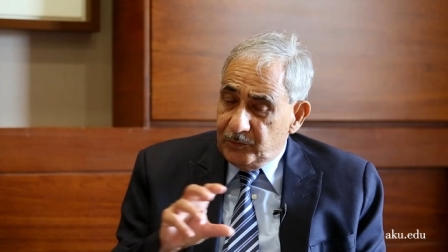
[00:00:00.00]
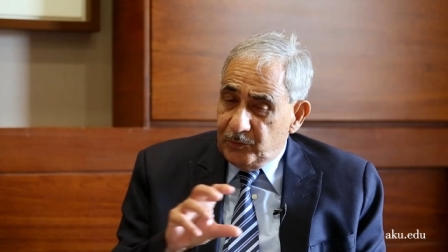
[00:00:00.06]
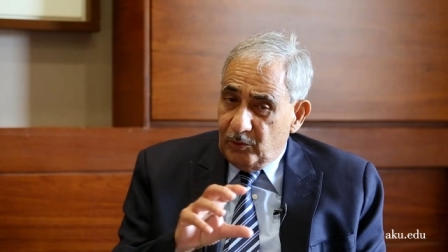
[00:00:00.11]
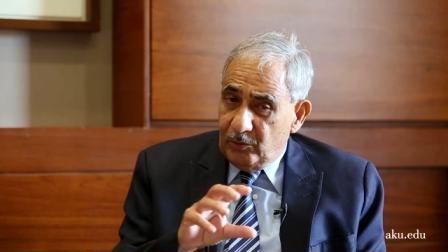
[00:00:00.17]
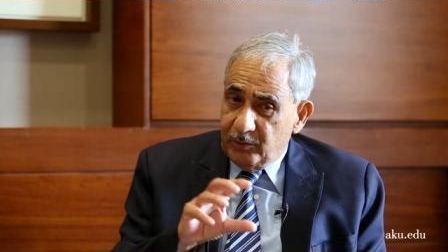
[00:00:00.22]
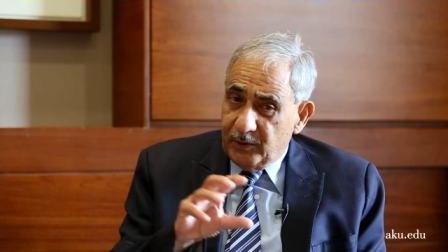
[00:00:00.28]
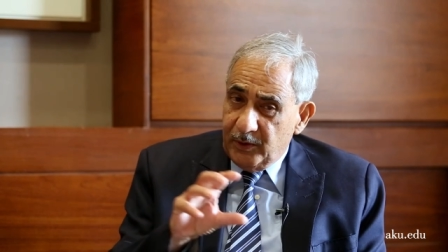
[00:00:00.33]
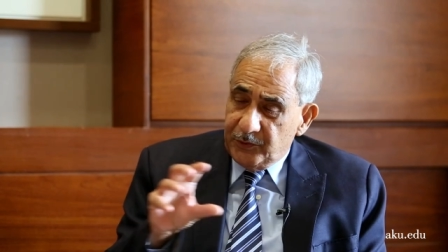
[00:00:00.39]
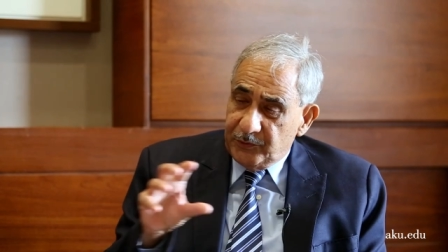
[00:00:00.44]

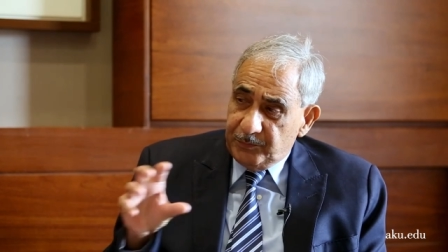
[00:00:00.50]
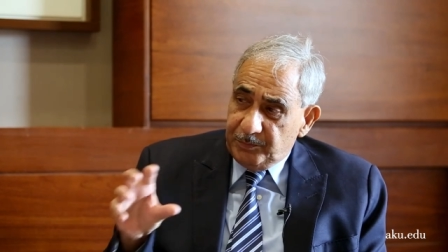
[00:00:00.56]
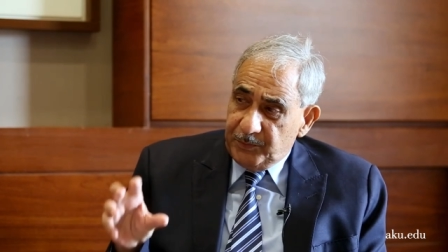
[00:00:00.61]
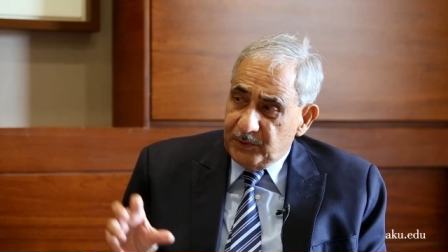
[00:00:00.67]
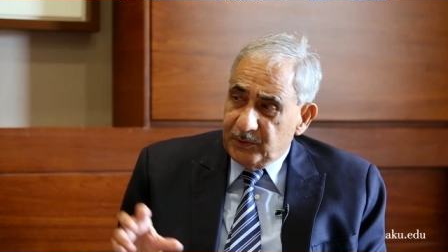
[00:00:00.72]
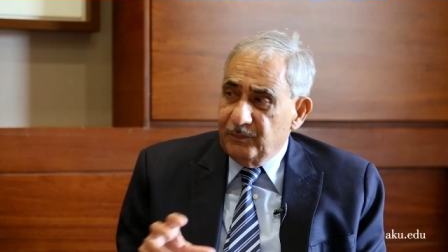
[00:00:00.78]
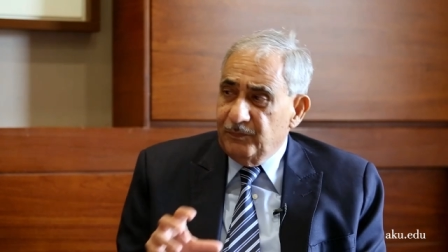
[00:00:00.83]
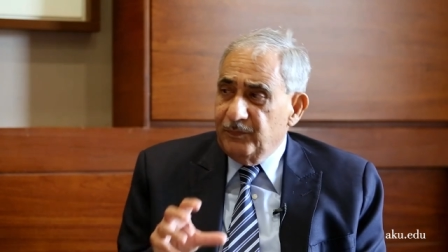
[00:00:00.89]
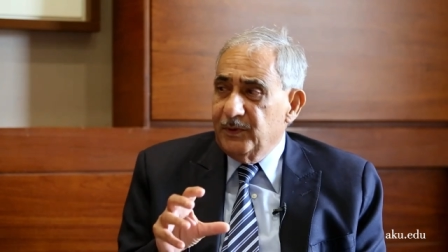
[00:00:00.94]
talking
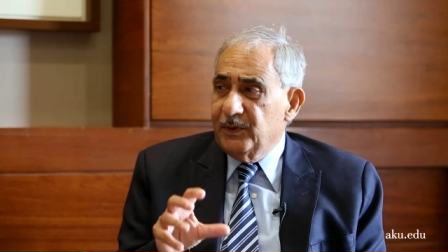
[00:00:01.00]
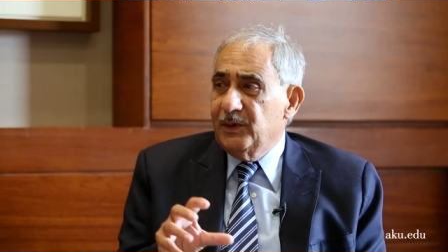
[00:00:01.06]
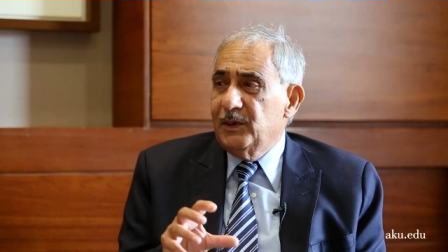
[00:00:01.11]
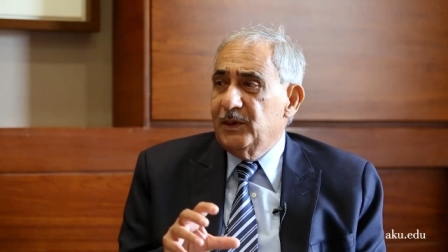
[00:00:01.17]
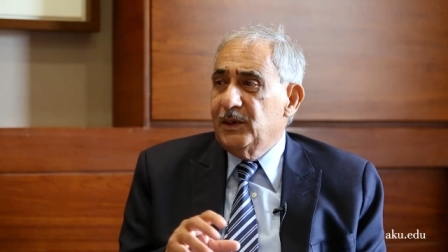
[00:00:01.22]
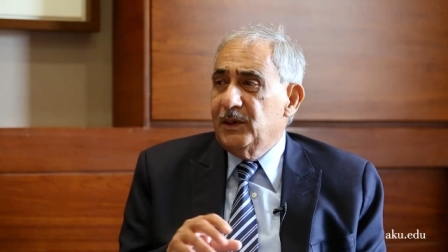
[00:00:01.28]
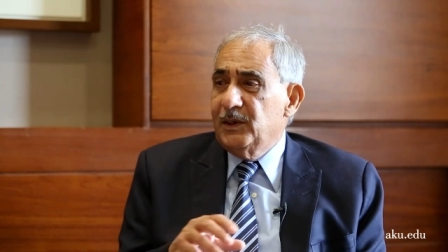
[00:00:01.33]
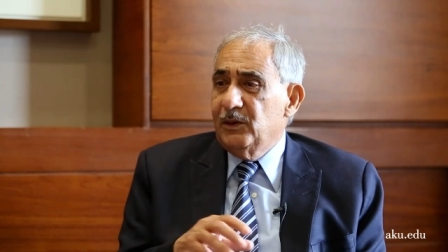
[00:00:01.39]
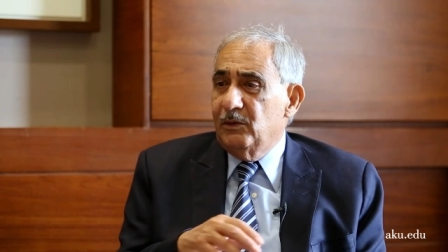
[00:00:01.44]

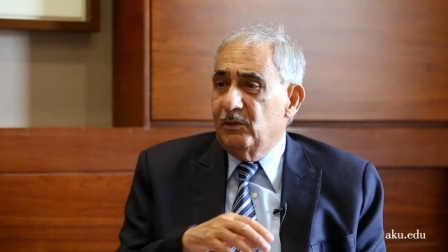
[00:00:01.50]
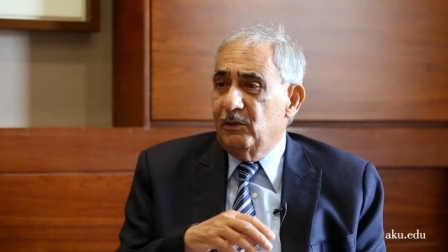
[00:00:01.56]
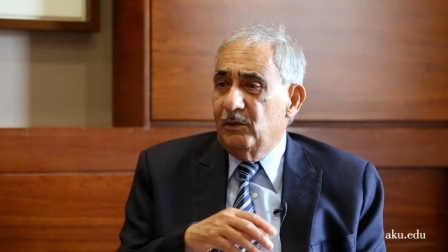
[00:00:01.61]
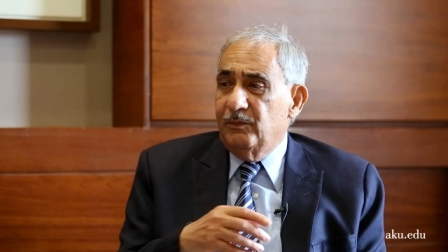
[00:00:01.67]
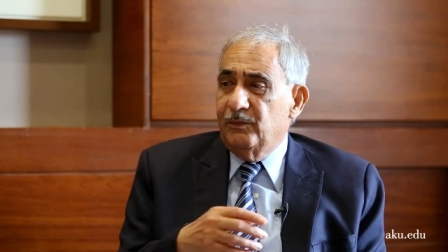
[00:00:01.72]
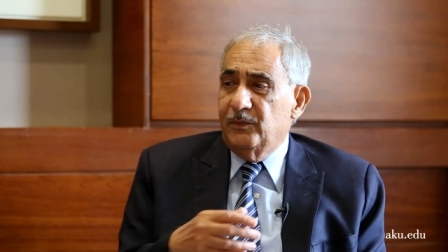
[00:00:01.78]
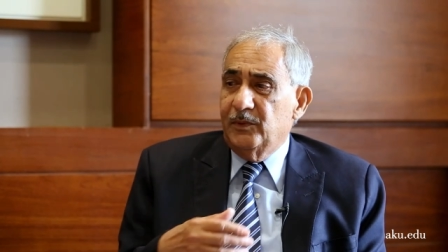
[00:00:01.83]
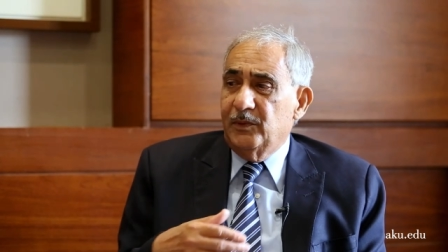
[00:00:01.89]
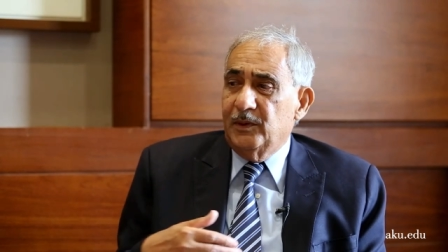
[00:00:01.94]
specifically
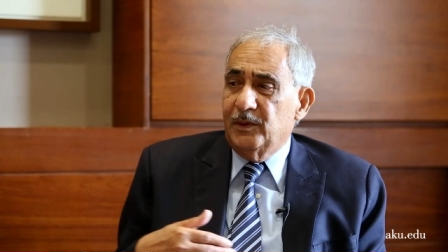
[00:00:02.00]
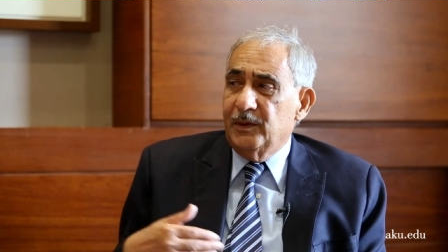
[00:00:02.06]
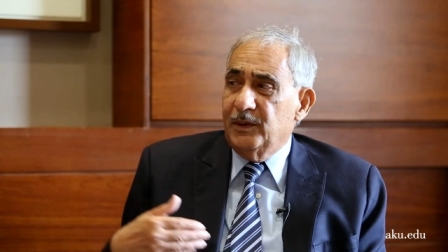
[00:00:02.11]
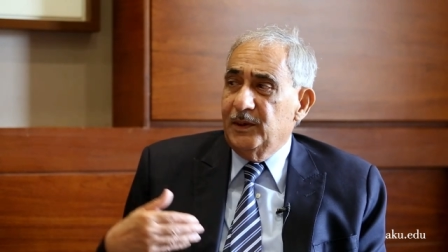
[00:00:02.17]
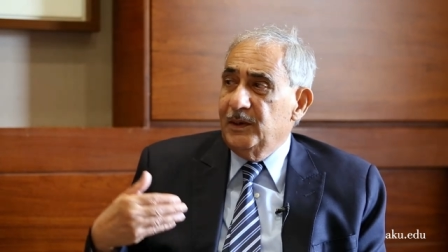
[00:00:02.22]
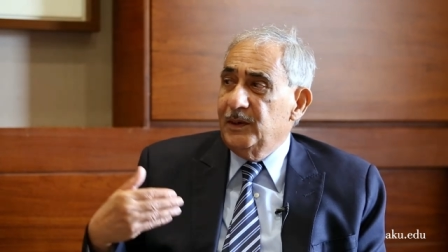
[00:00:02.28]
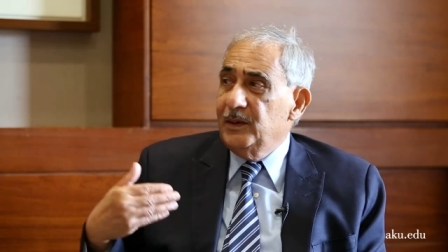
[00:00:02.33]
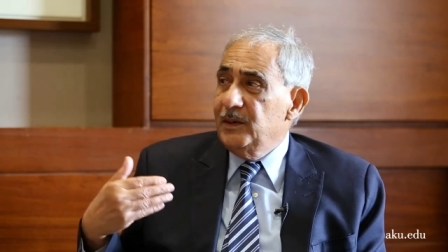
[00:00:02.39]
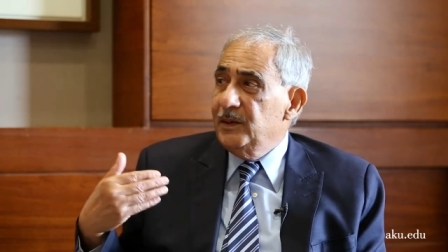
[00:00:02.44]
of uh,
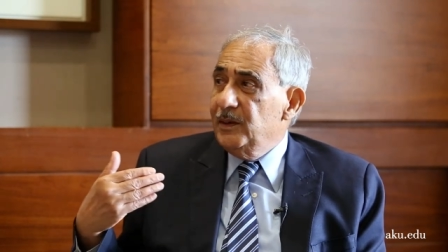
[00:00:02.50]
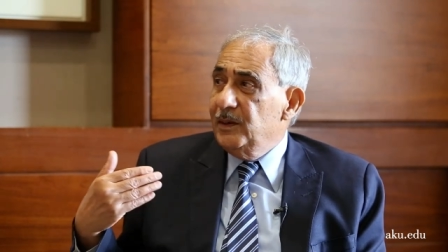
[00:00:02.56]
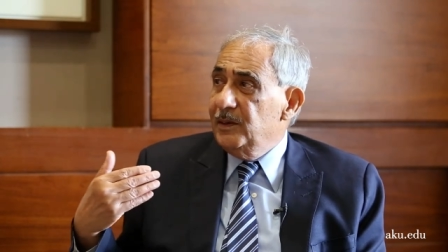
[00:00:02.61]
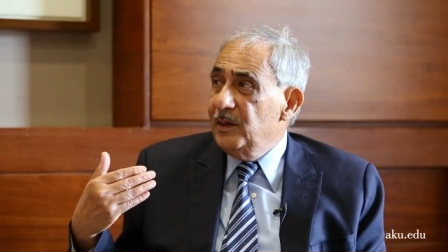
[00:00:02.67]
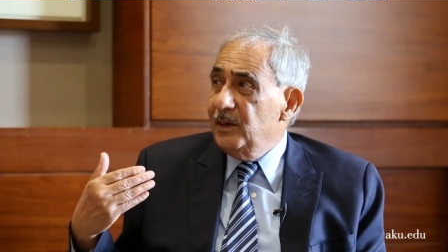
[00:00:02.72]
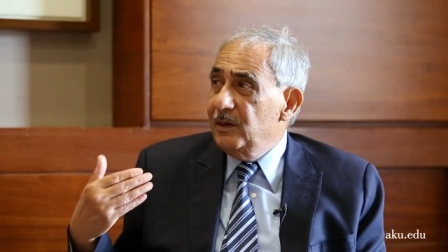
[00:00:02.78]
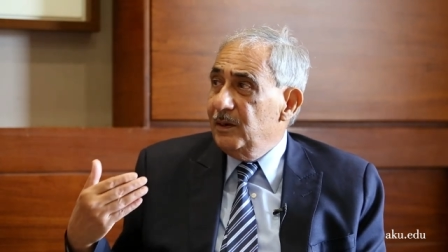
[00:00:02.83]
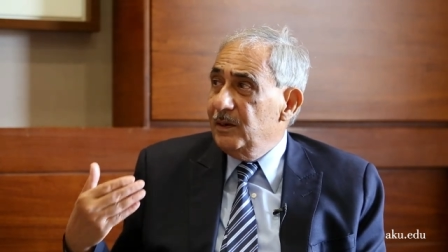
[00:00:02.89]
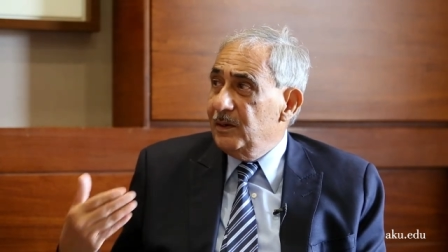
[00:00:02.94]
the
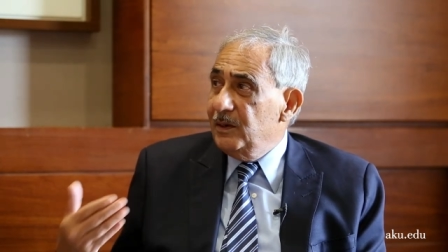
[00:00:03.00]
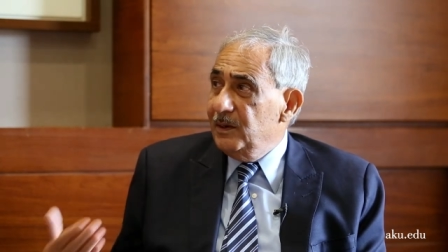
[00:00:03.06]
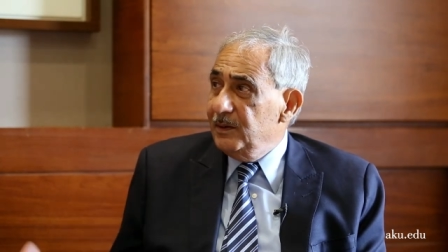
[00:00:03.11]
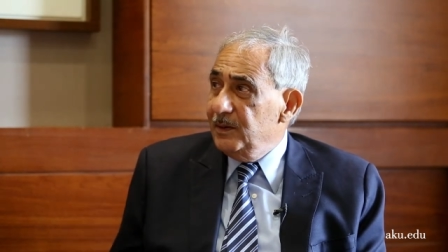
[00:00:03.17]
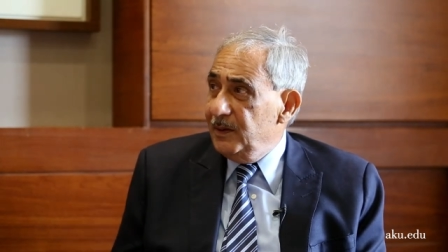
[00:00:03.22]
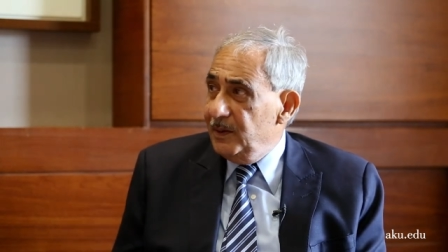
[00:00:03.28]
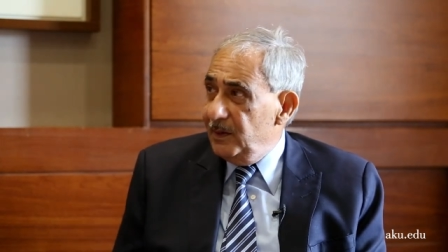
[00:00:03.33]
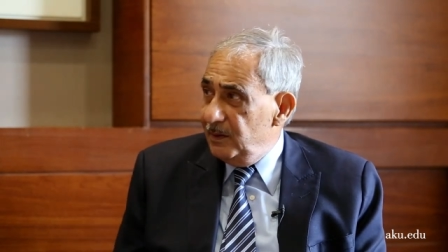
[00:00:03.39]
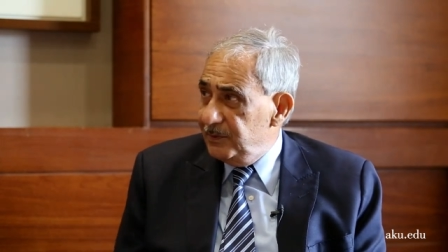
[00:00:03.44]
Aga Khan
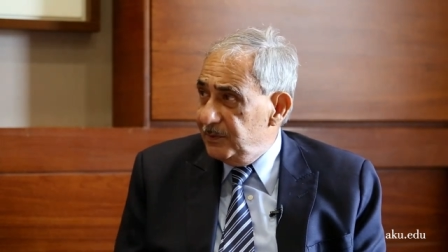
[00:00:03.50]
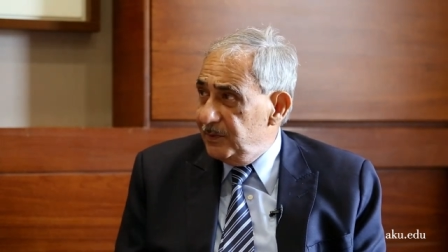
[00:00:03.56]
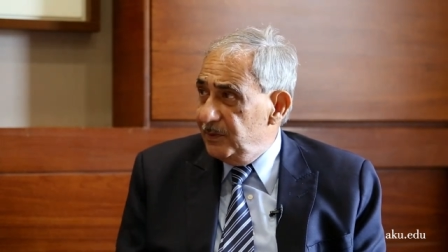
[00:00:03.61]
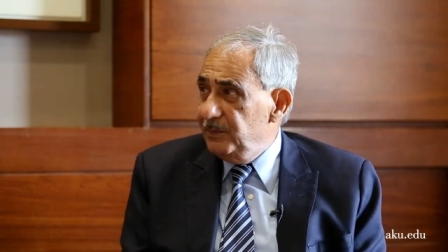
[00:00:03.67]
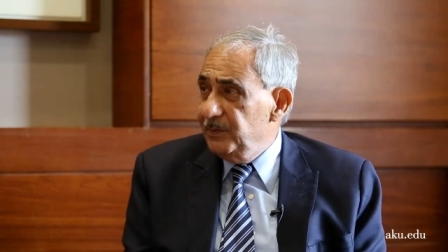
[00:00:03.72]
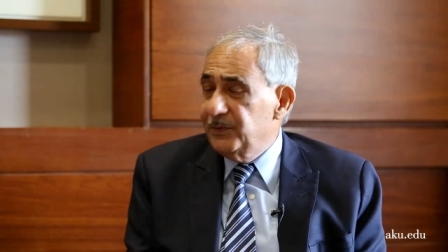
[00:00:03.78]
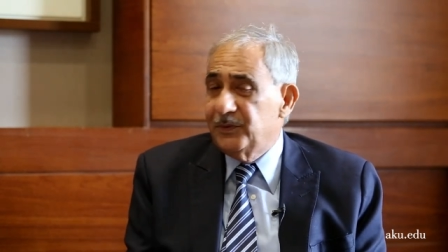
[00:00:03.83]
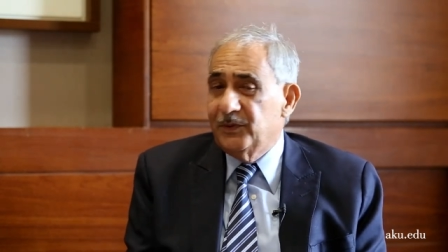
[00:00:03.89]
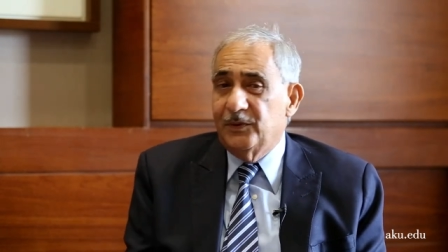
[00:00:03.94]
Health
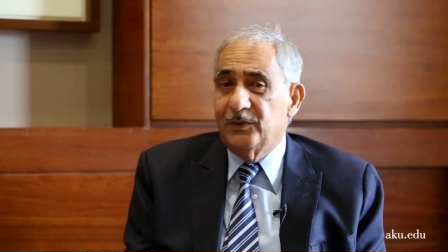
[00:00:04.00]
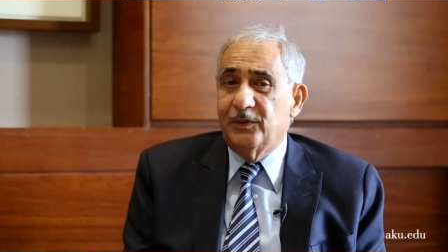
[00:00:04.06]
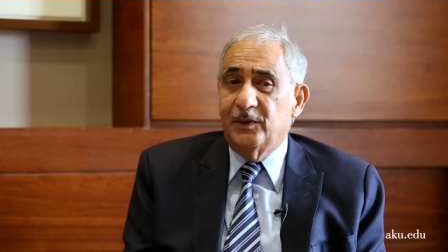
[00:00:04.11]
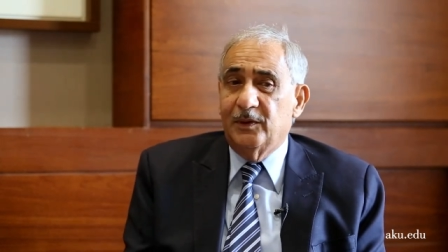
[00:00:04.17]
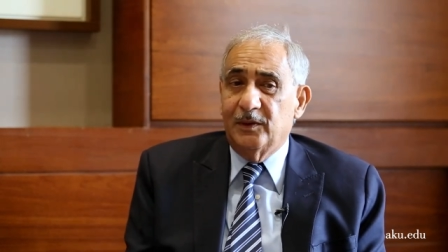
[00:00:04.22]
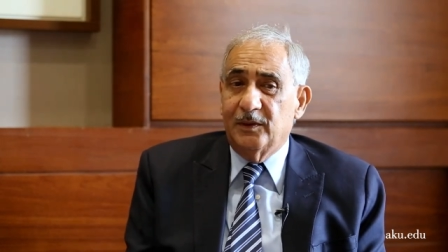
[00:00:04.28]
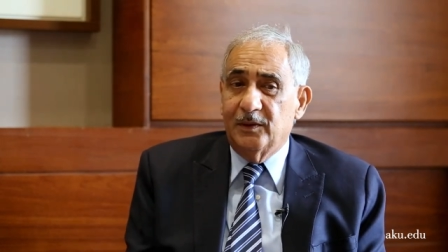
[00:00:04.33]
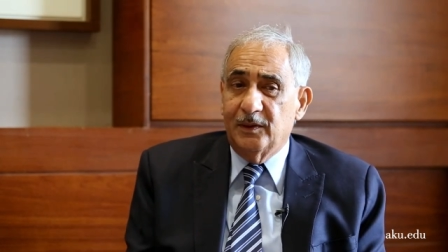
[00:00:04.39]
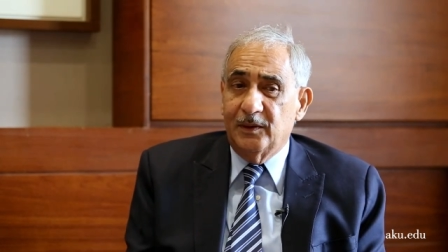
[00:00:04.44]
Services
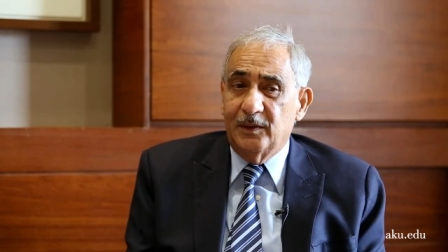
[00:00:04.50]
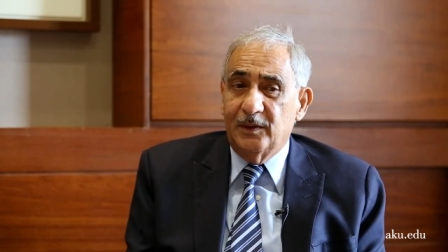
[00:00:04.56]
uh,